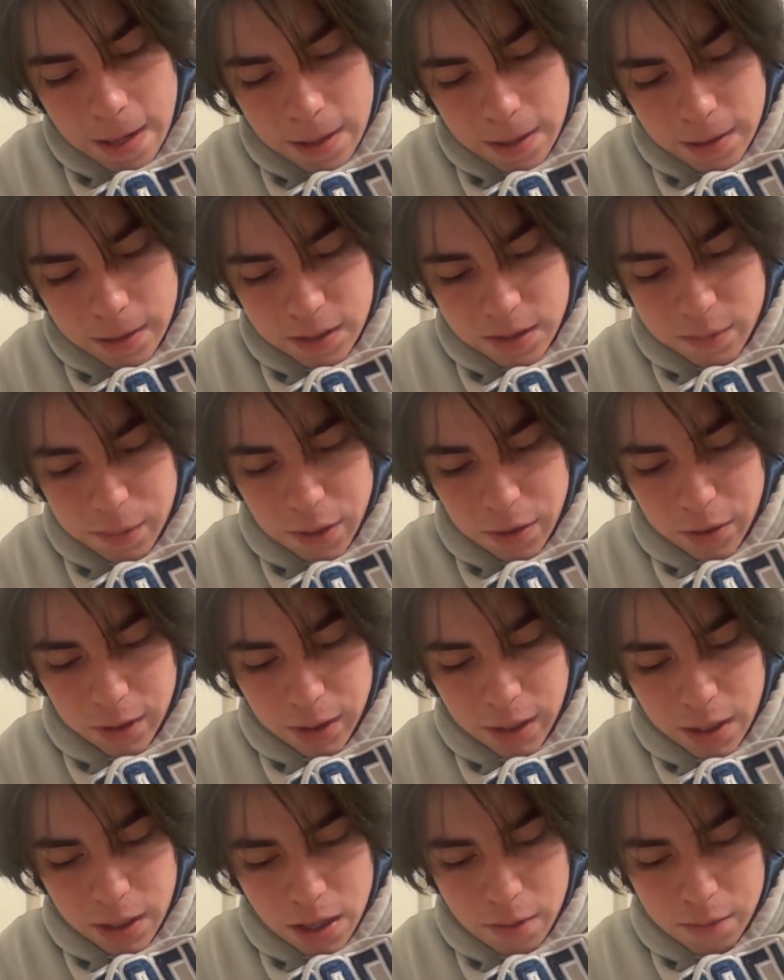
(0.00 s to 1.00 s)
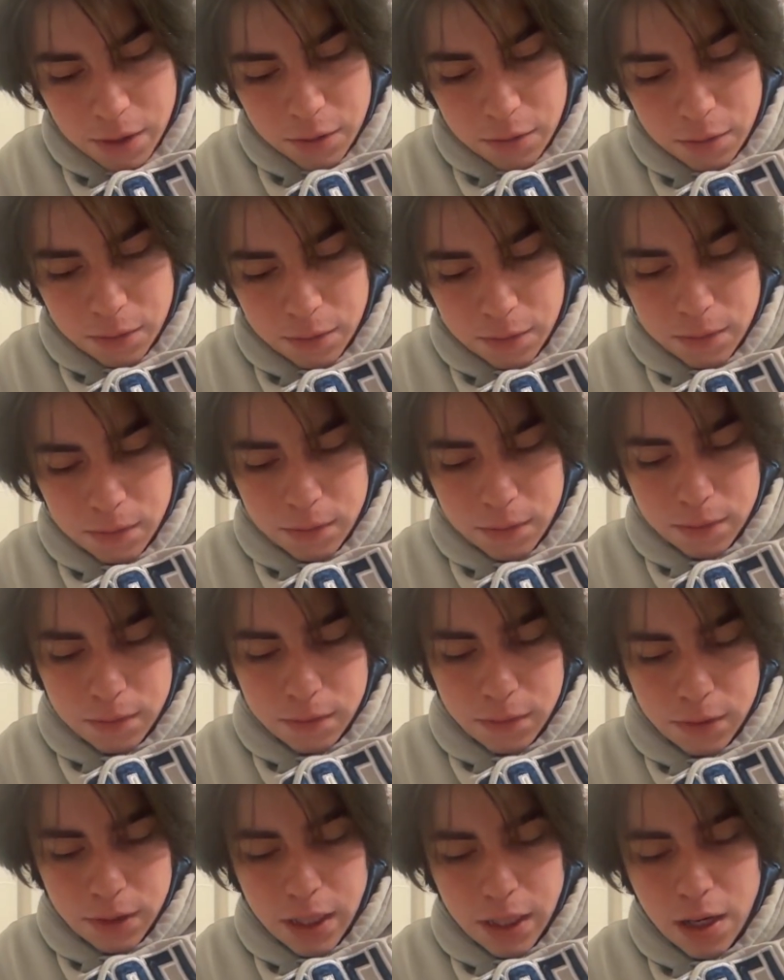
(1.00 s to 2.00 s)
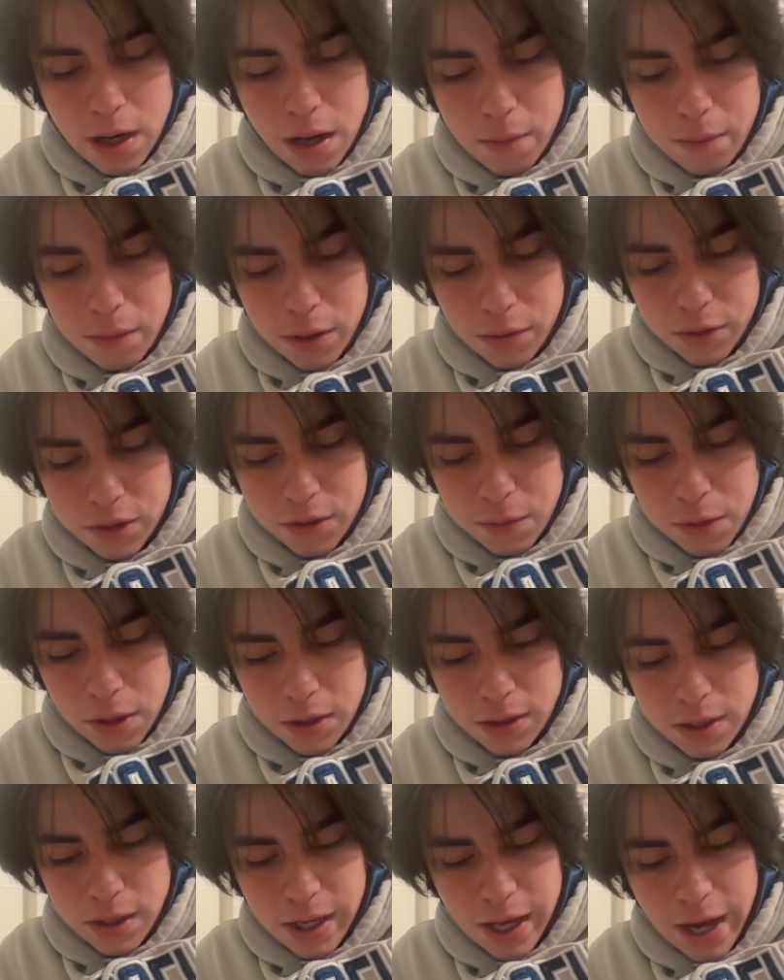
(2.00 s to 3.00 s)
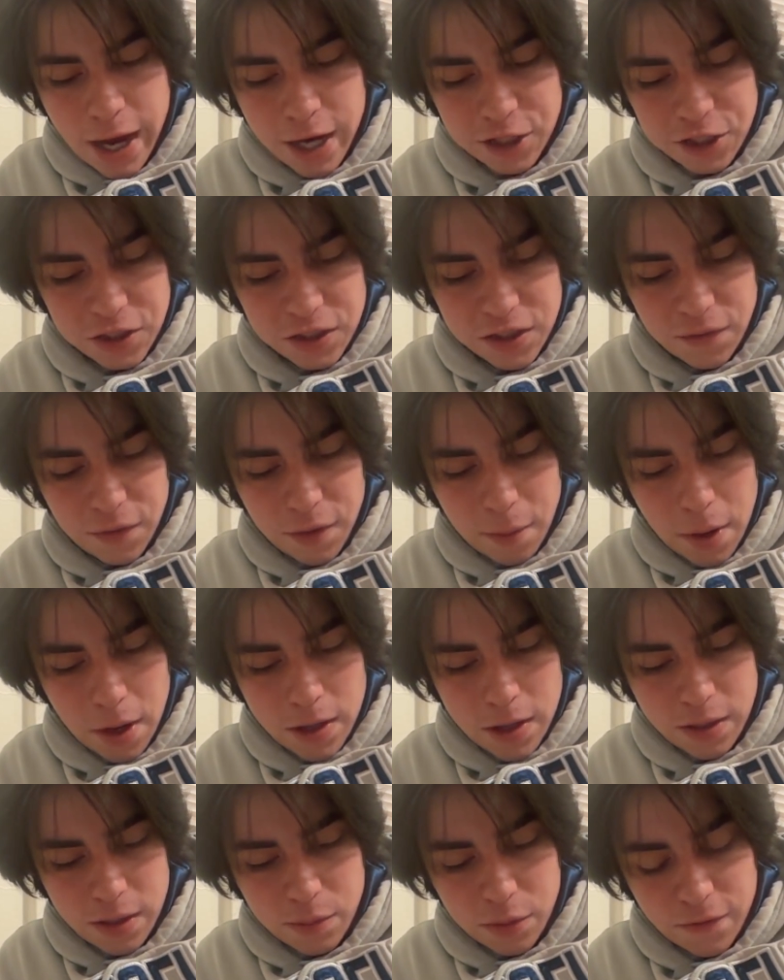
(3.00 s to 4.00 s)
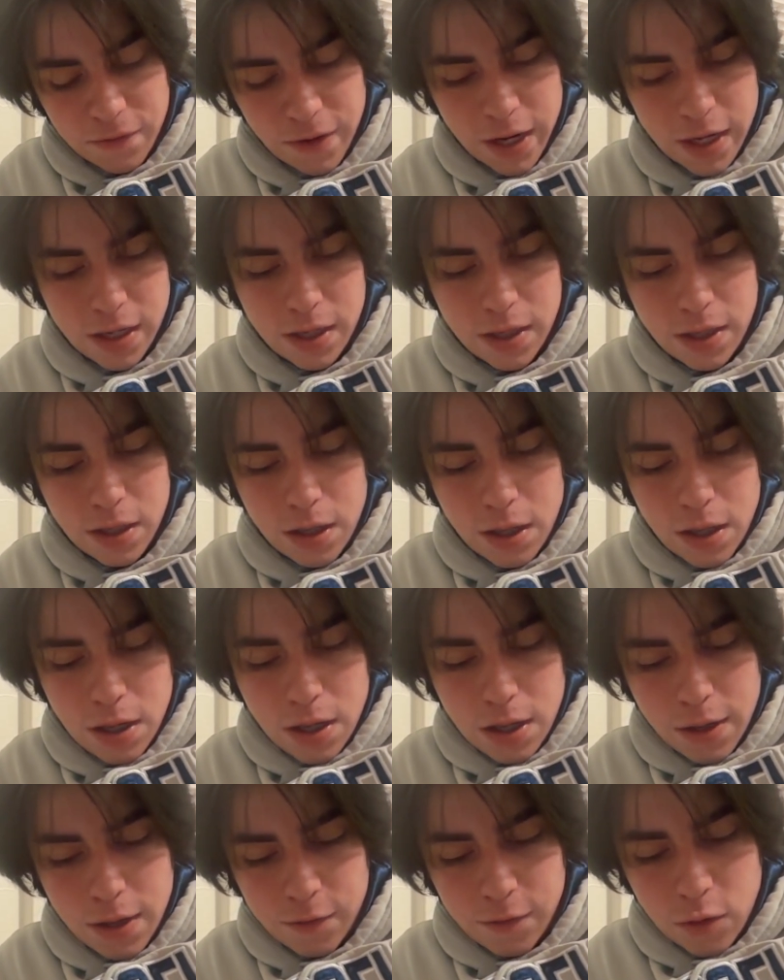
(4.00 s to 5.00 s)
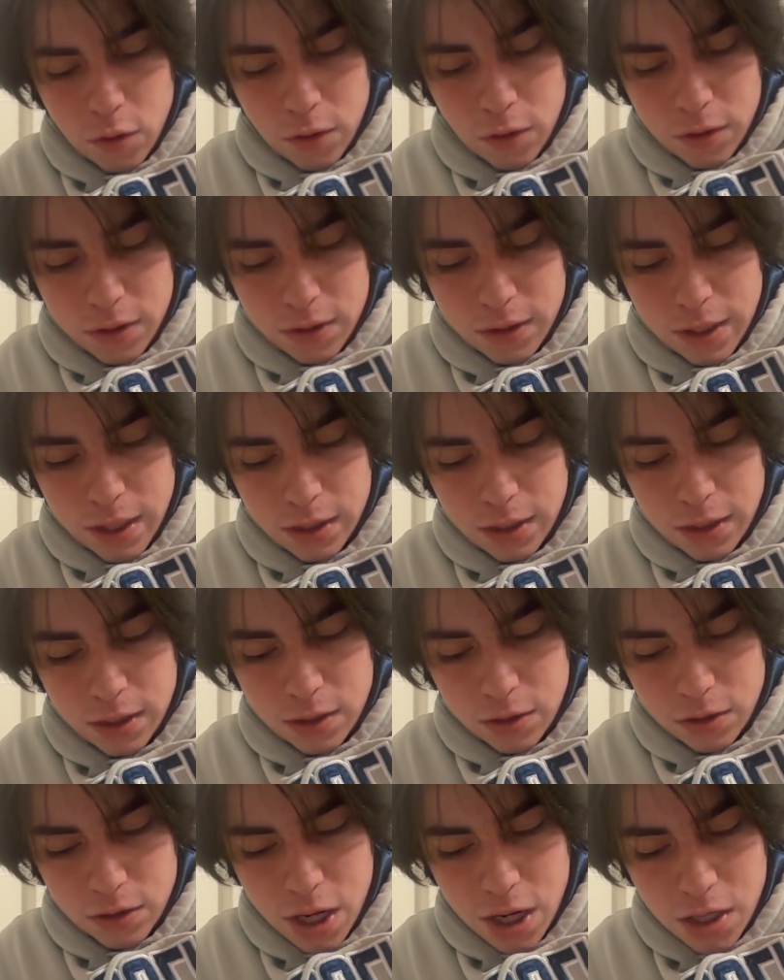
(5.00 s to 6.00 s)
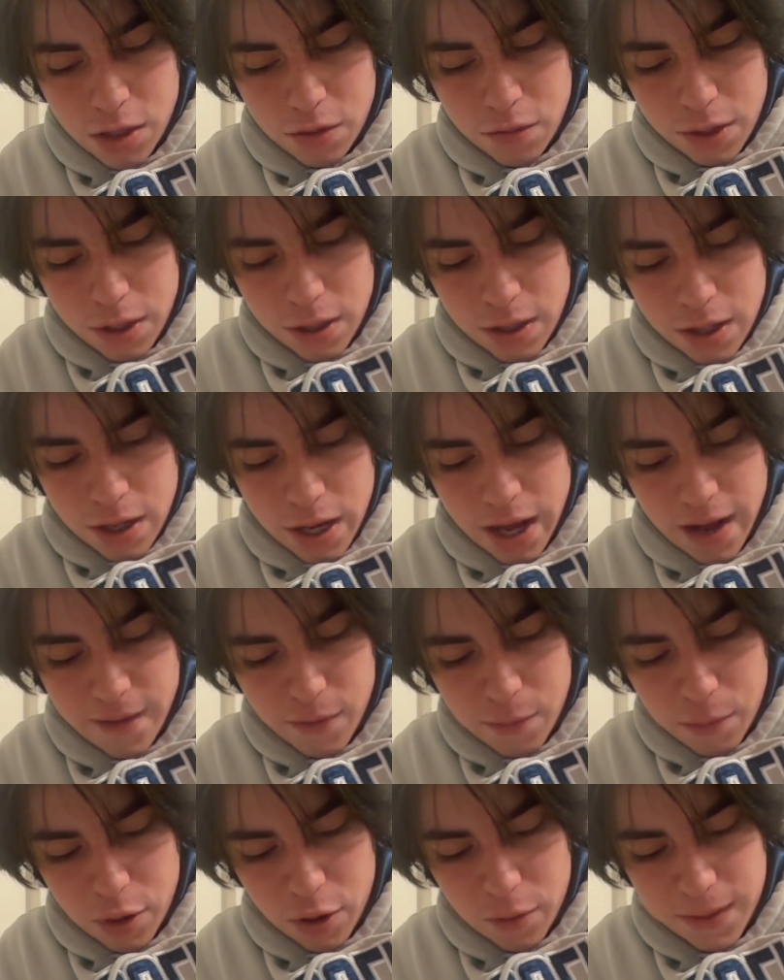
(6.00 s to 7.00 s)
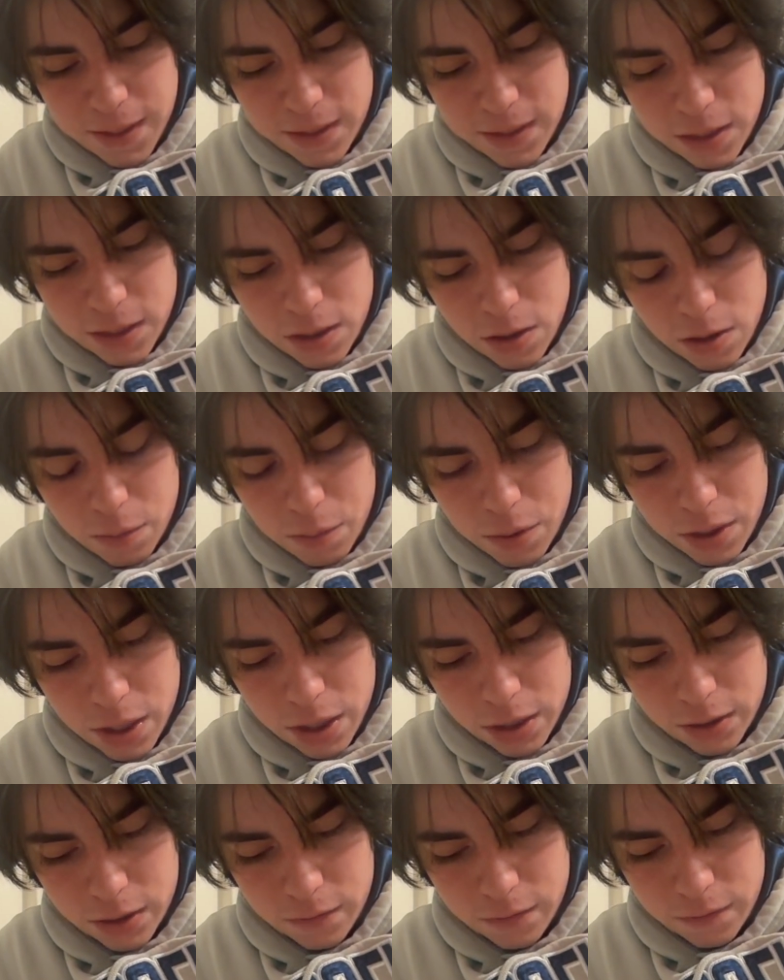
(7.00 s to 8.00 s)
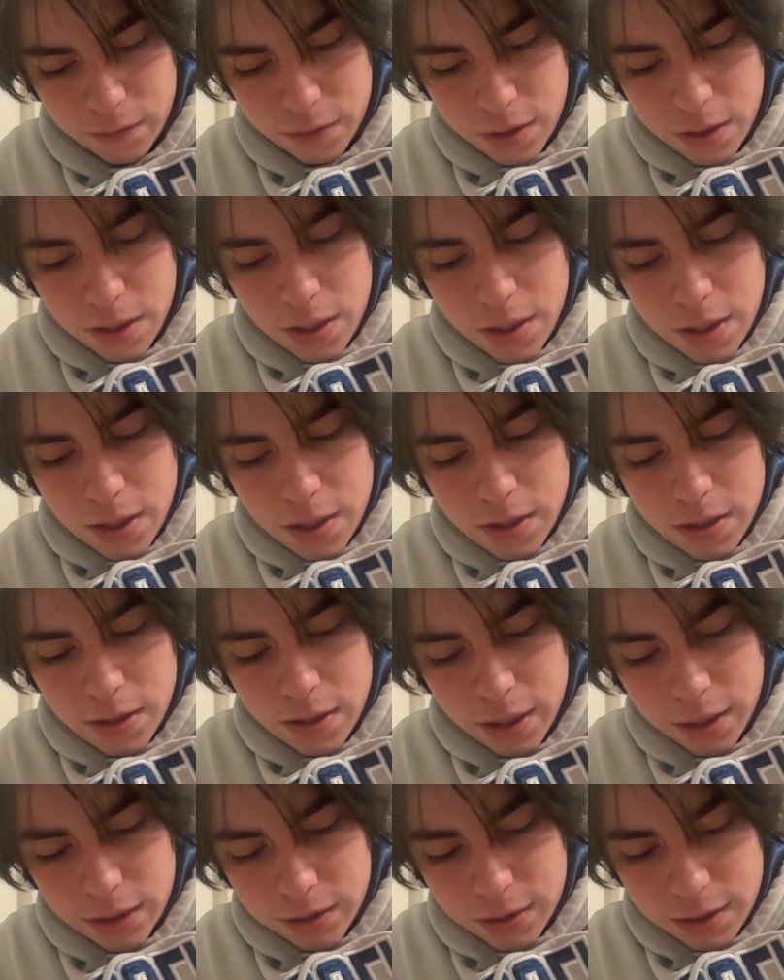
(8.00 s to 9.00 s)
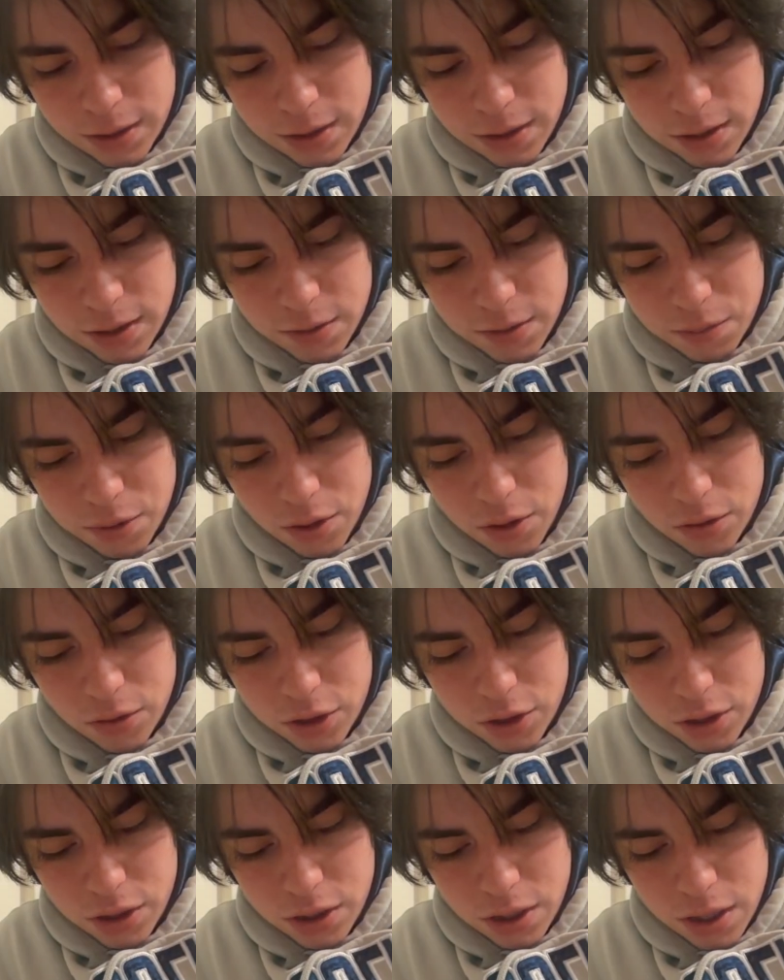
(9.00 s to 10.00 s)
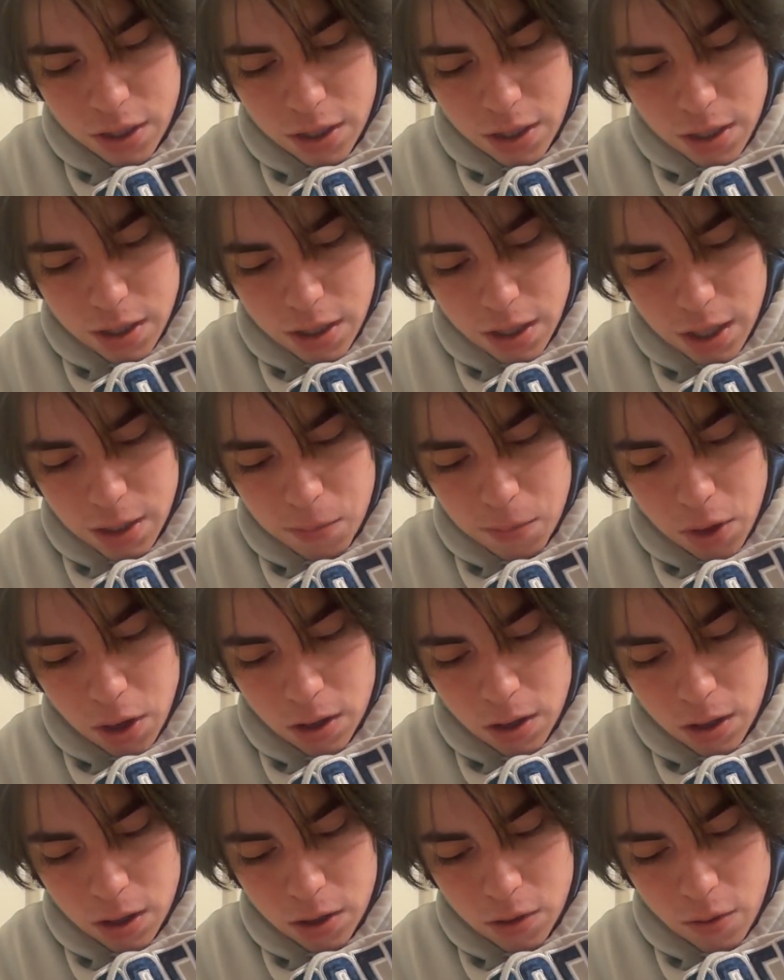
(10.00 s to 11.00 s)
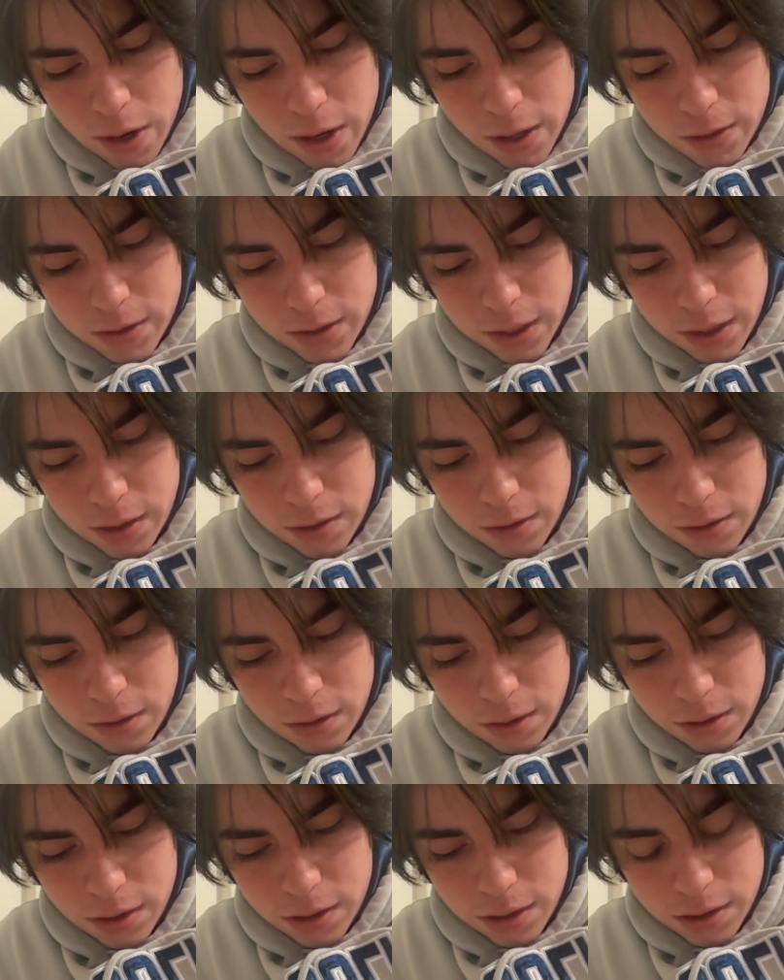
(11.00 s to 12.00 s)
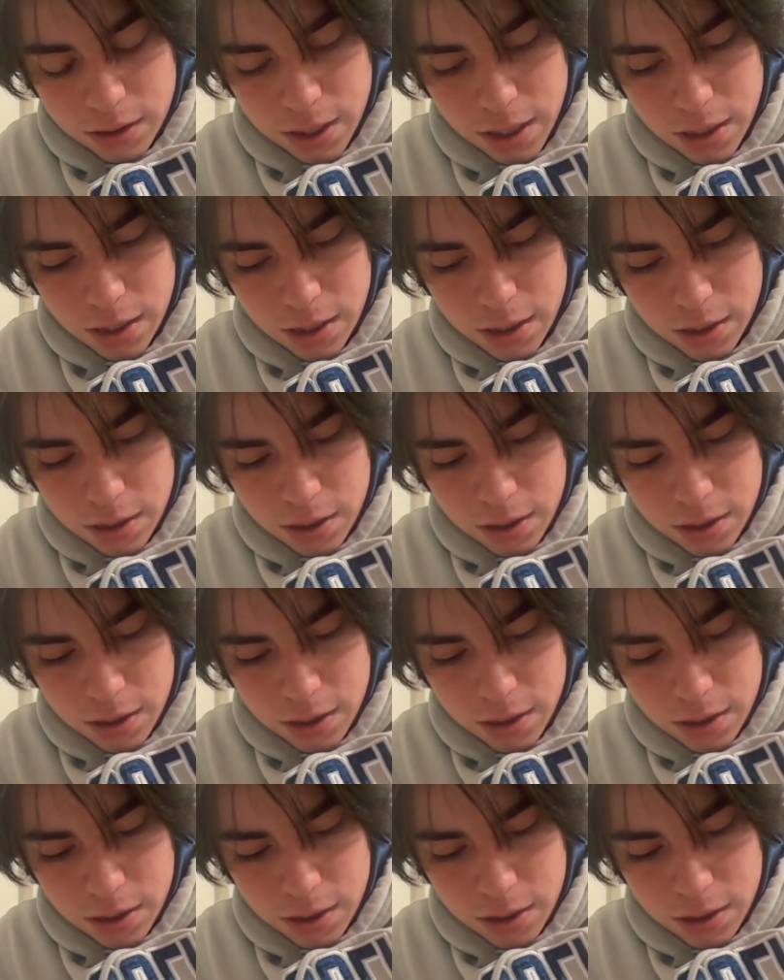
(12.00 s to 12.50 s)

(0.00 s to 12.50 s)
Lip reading: The spirit cannot but respond to the actions of the body, provided, of course, that these are genuine, have a purpose, and are productive. Thanks to this approach, a part acquires inner content.